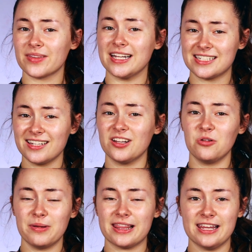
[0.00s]
It's a
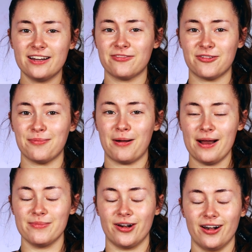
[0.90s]
little bit thick for a
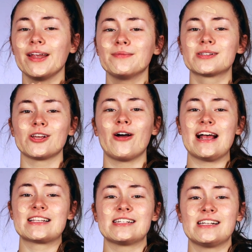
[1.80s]
primer. I am so
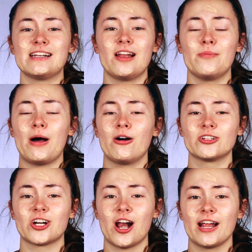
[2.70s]
hesitant about
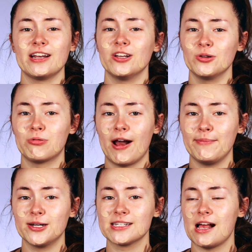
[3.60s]
trying new
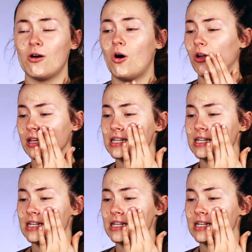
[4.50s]
primers out all the